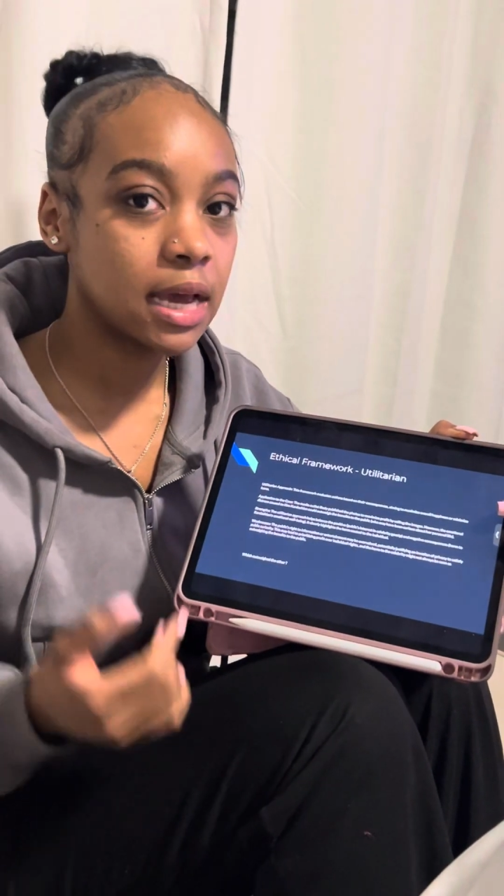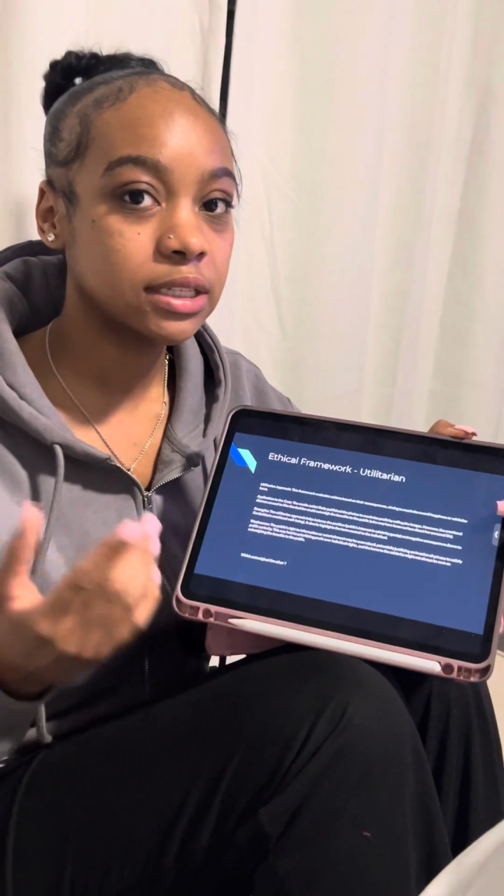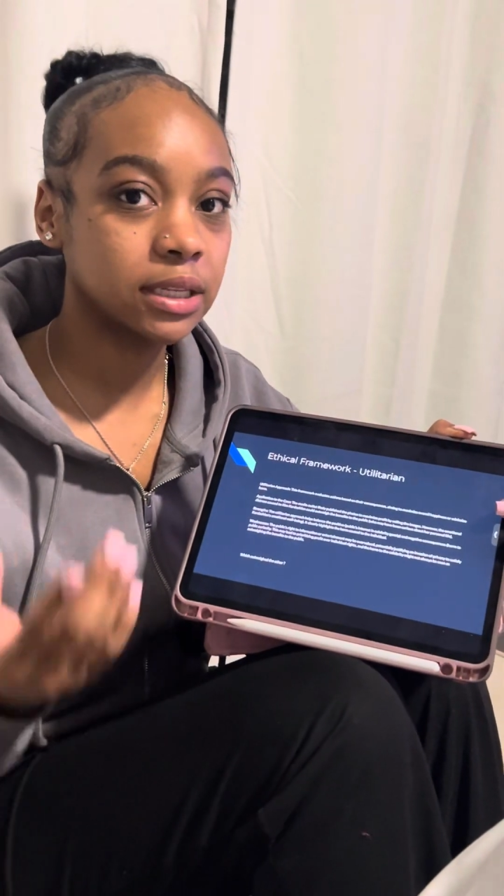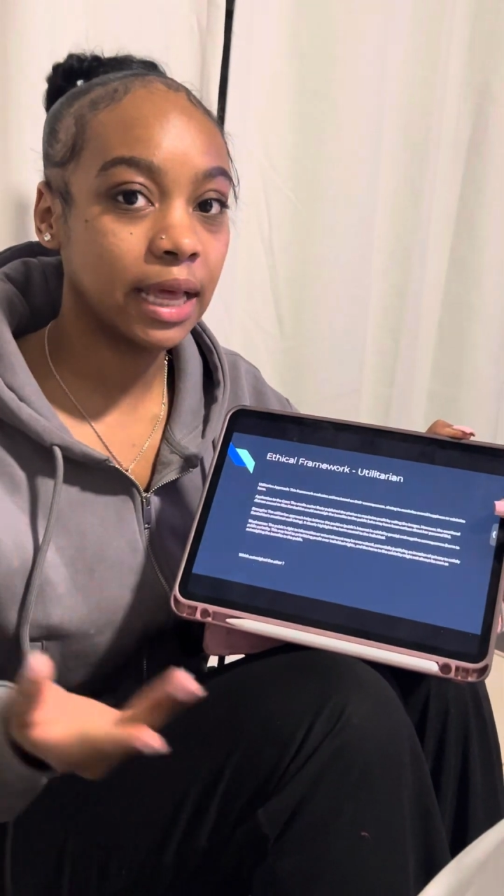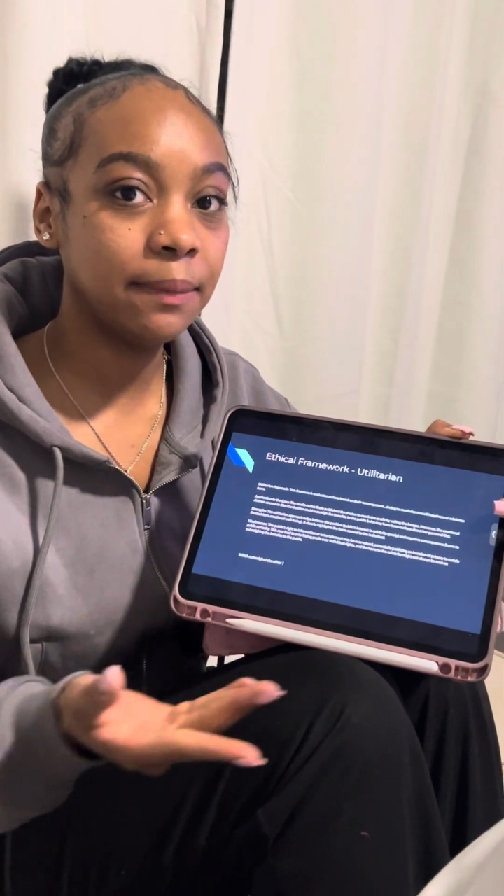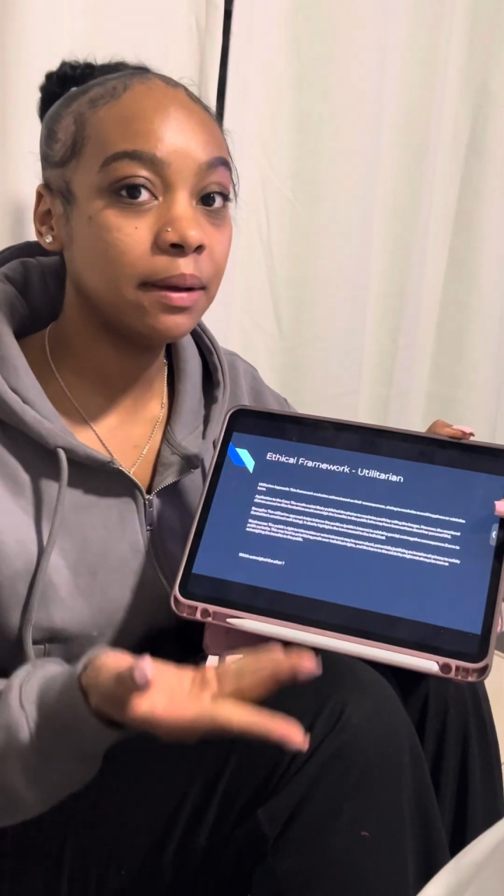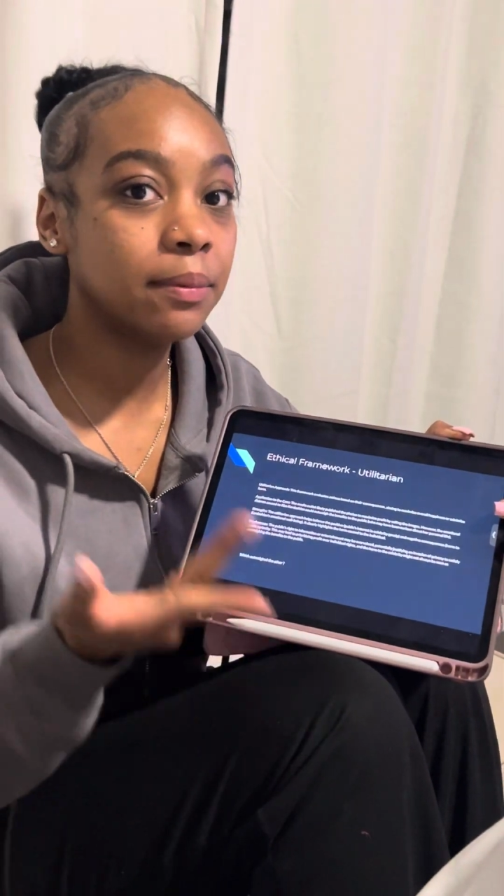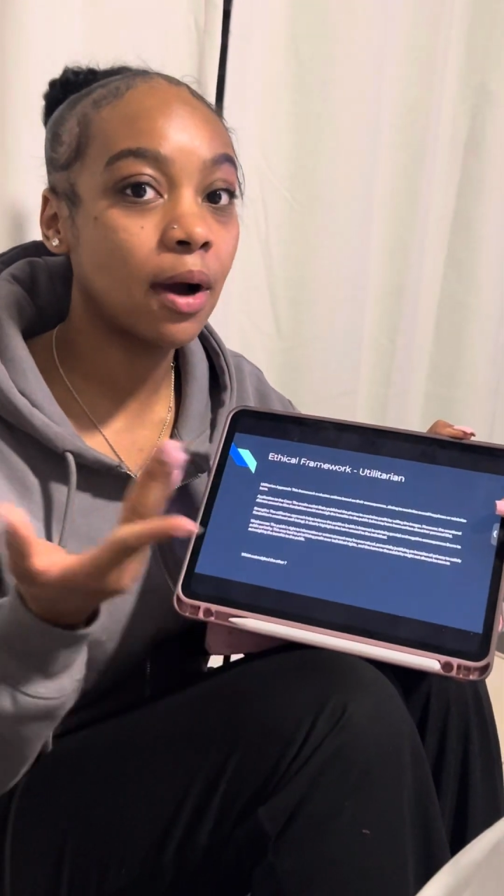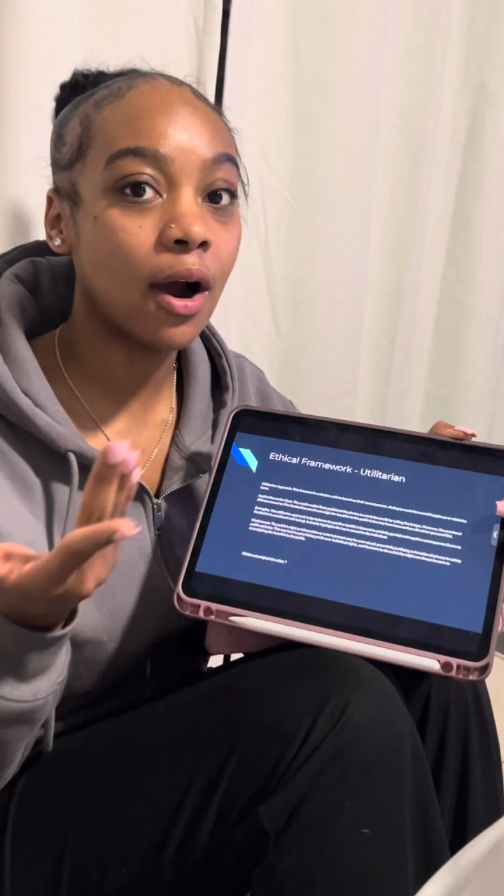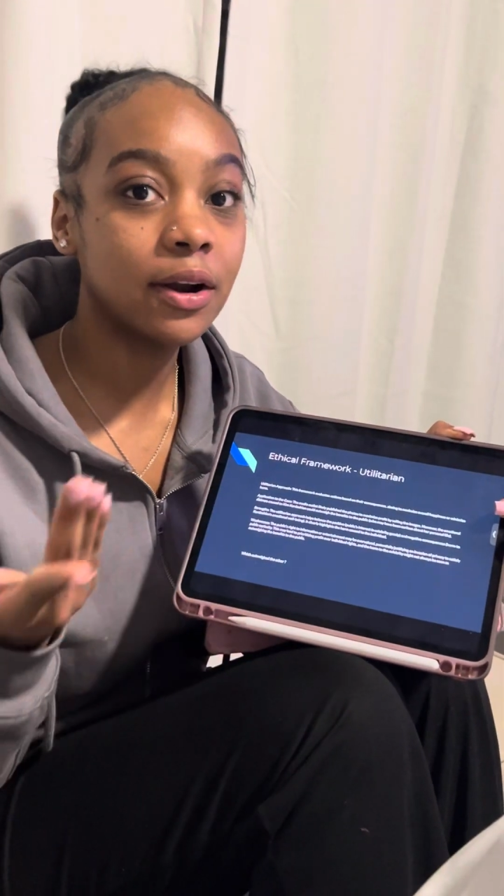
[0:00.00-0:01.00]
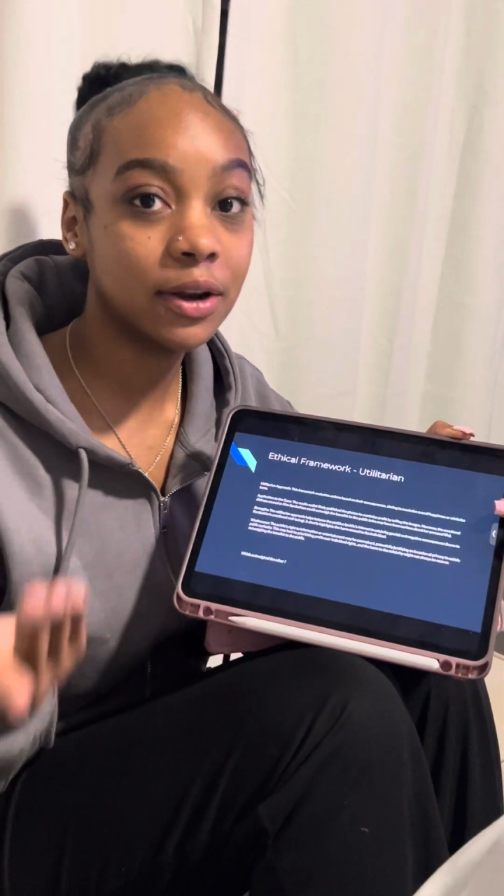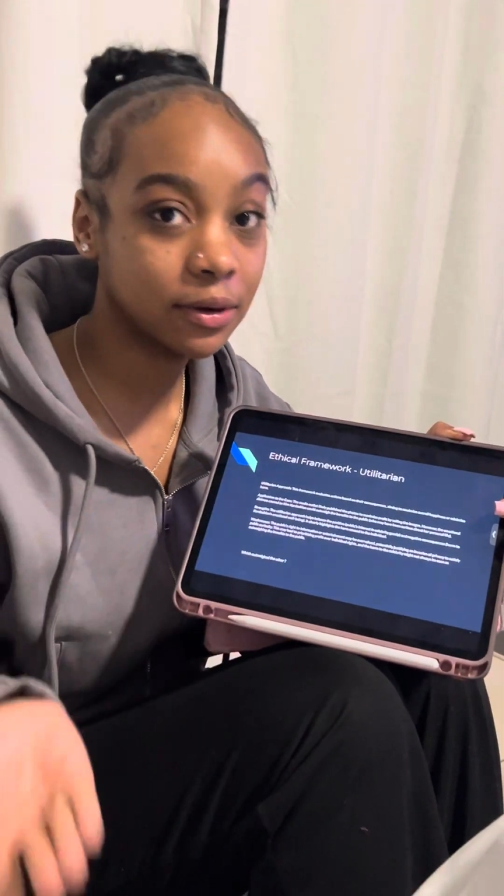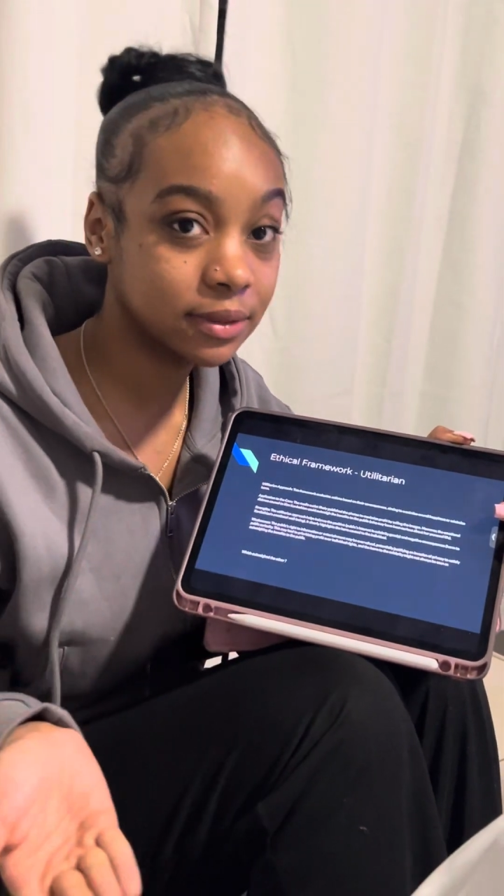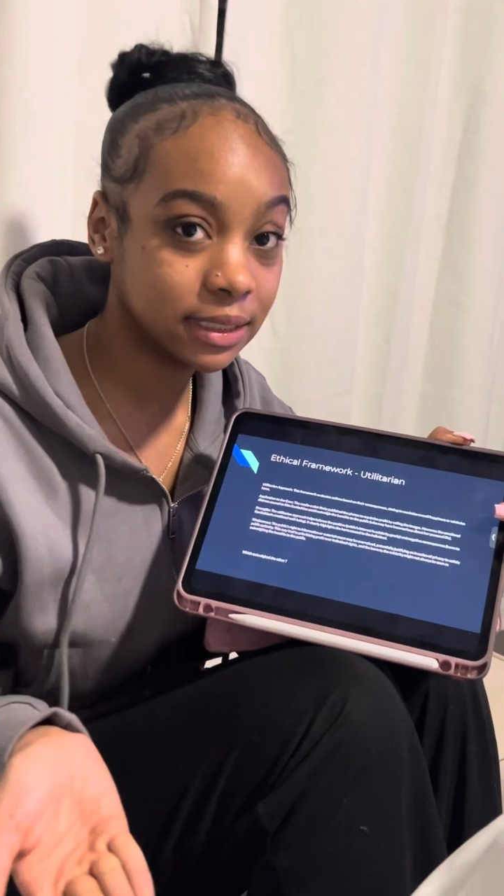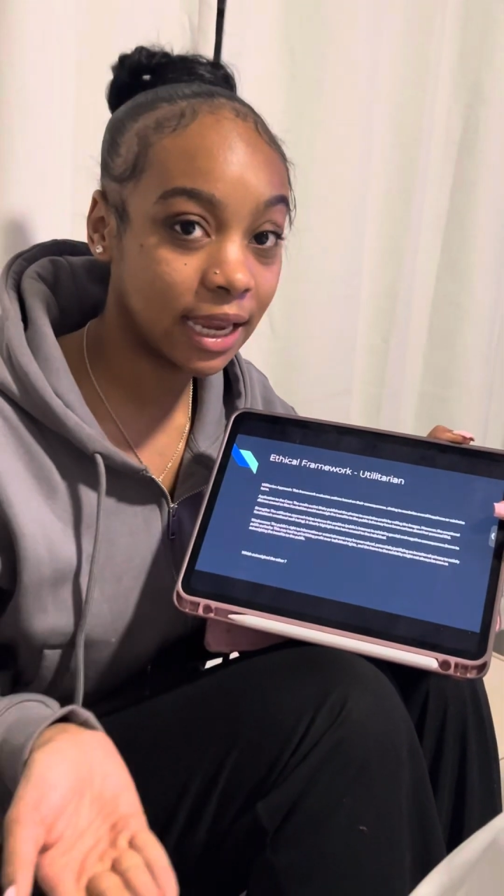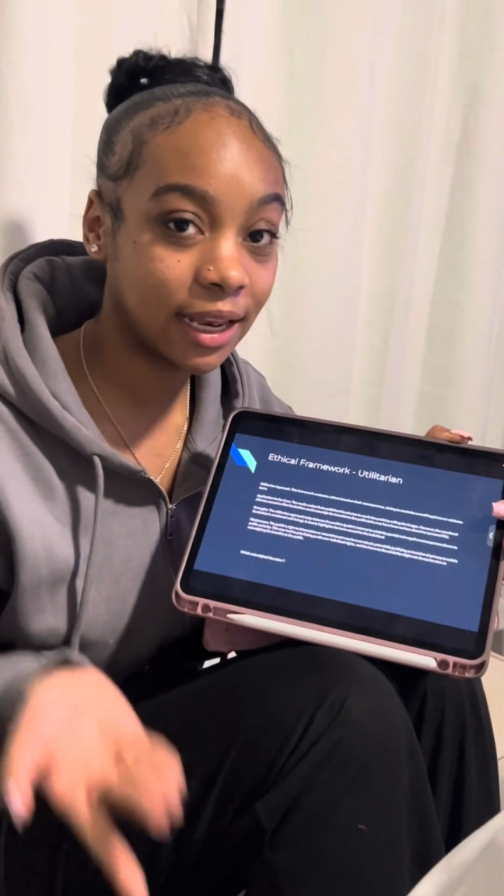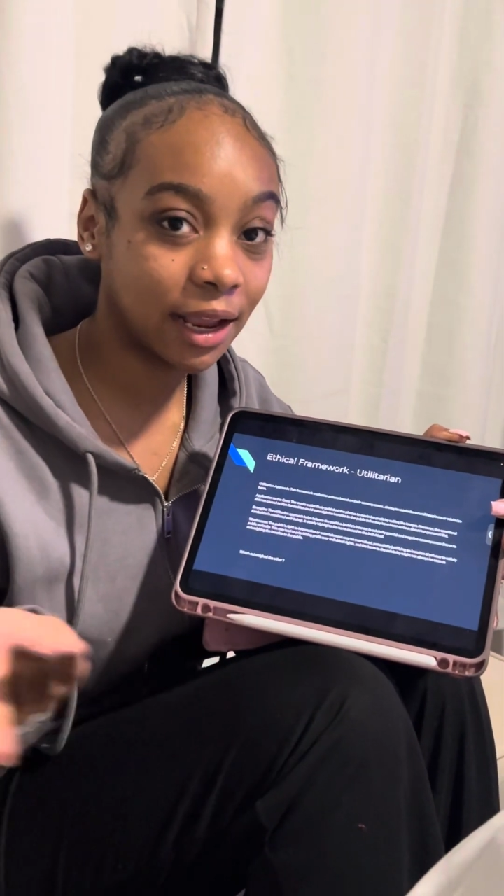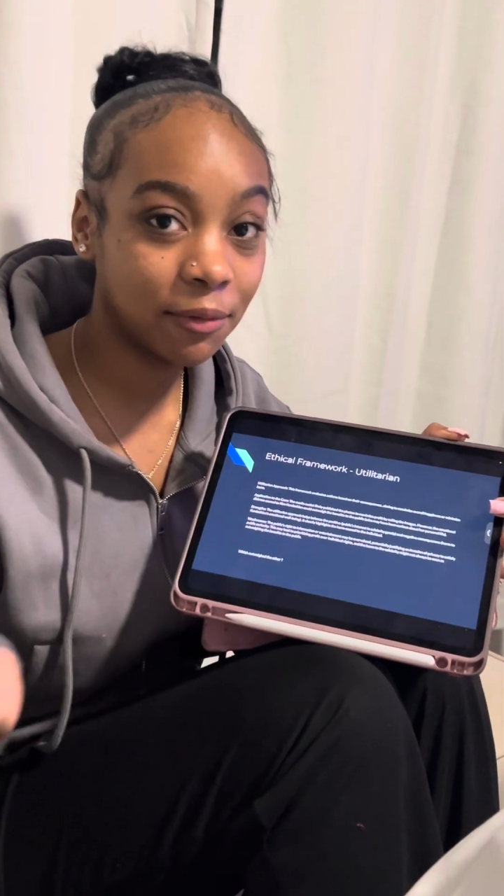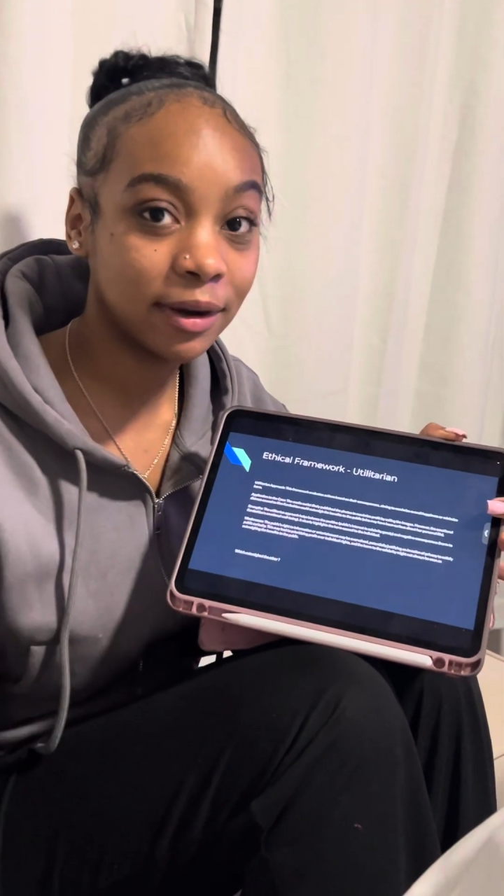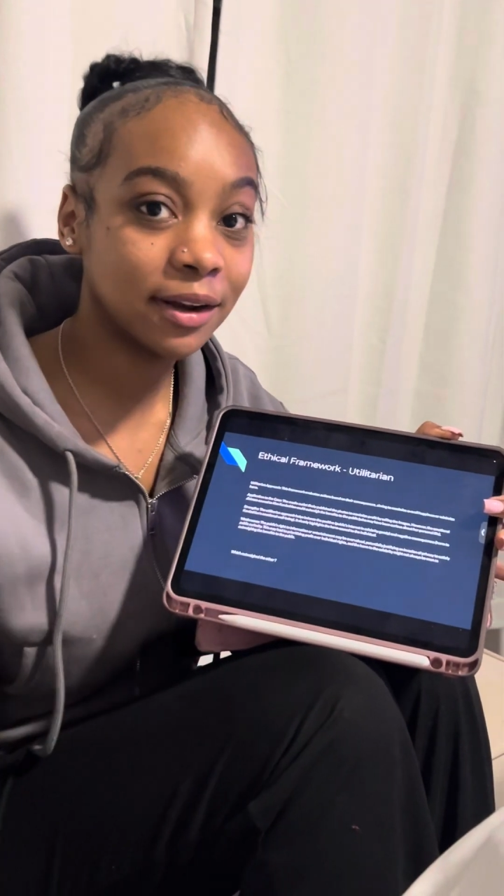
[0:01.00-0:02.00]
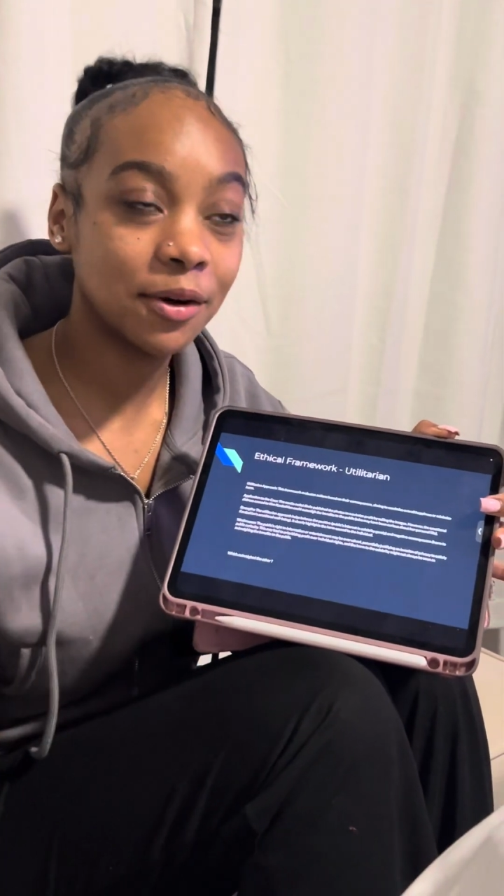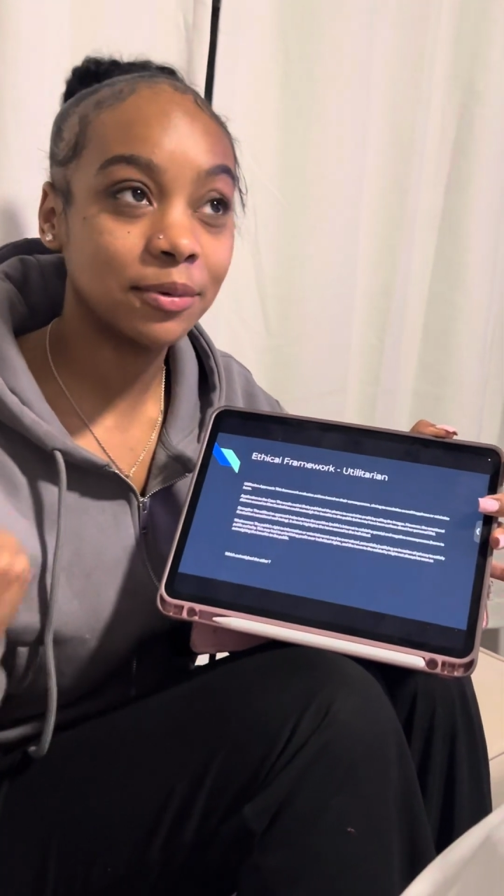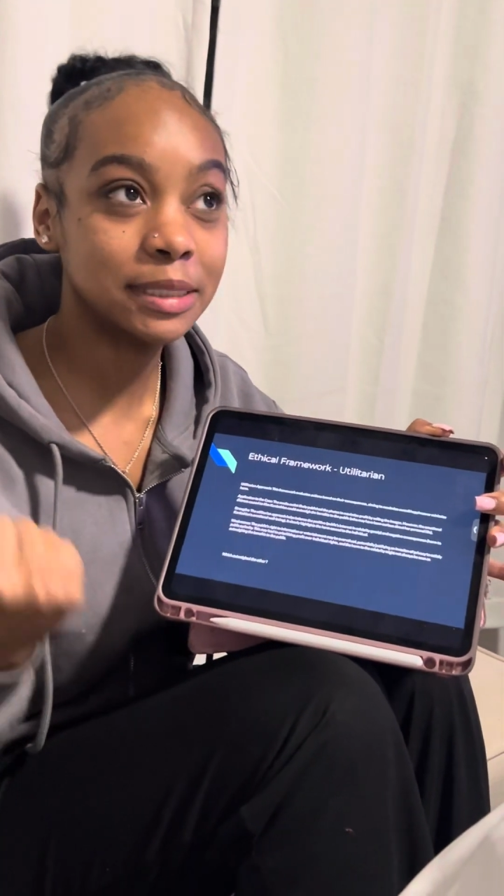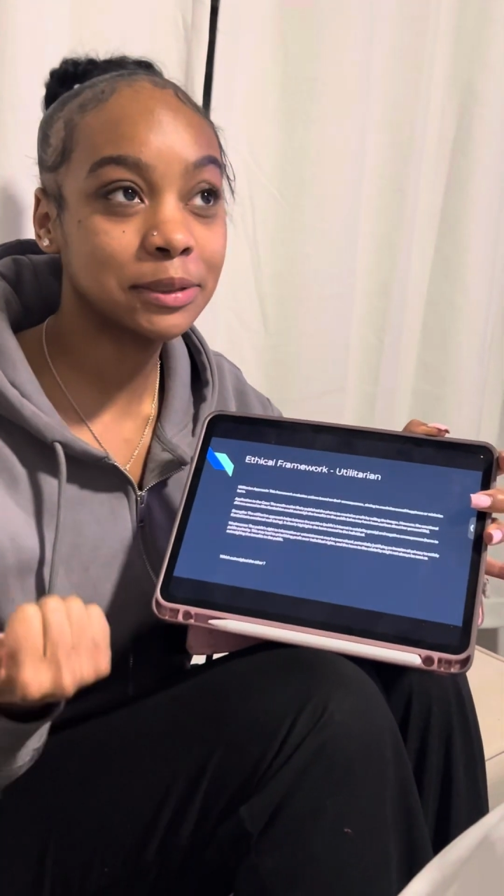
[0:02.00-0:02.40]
So a lot of people are nosy and they want to know what's